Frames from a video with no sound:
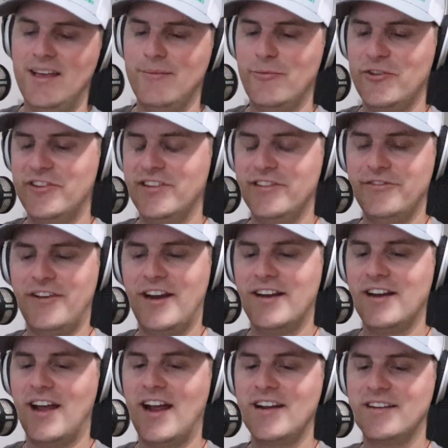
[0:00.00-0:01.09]
Which is
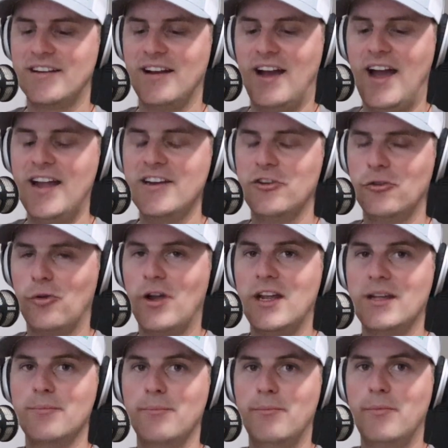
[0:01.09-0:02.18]
fine. I
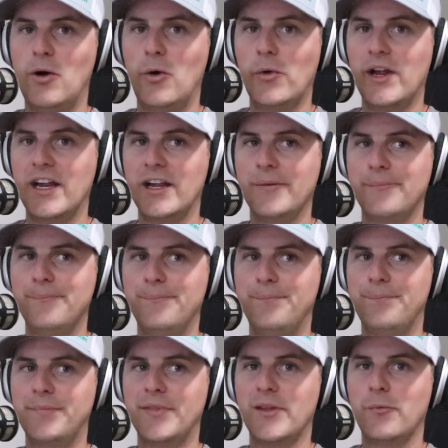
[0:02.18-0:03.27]
enjoy mowing
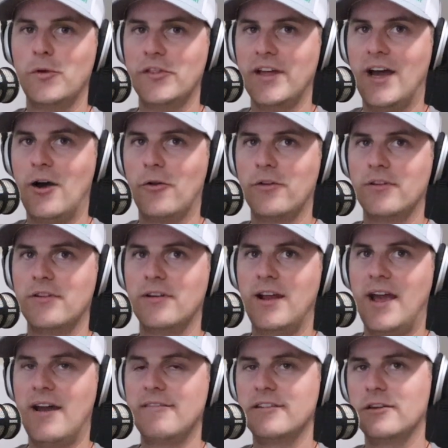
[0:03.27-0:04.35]
without
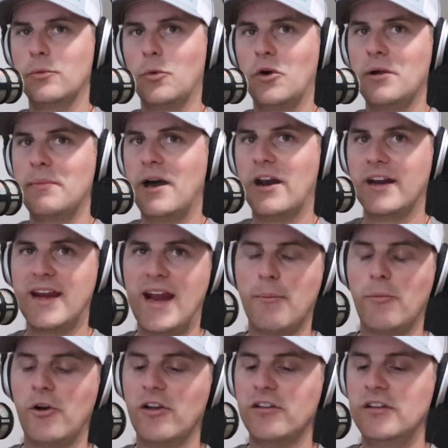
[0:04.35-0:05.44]
having to worry about a
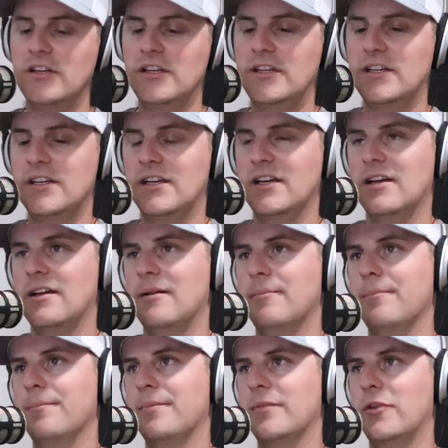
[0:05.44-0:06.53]
camera.
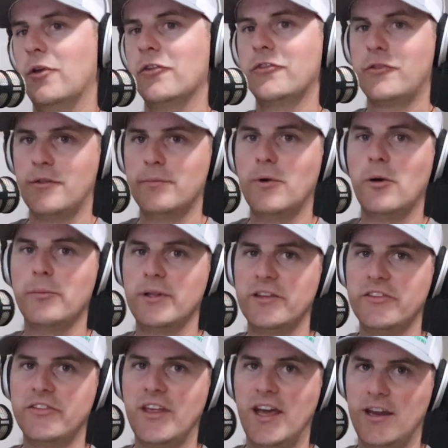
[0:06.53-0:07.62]
Those are the
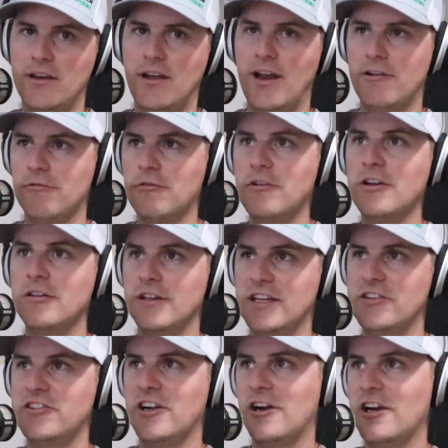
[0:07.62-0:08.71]
moments that I really
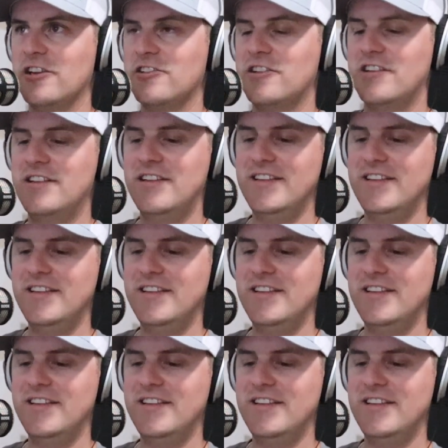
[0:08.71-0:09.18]
cherish.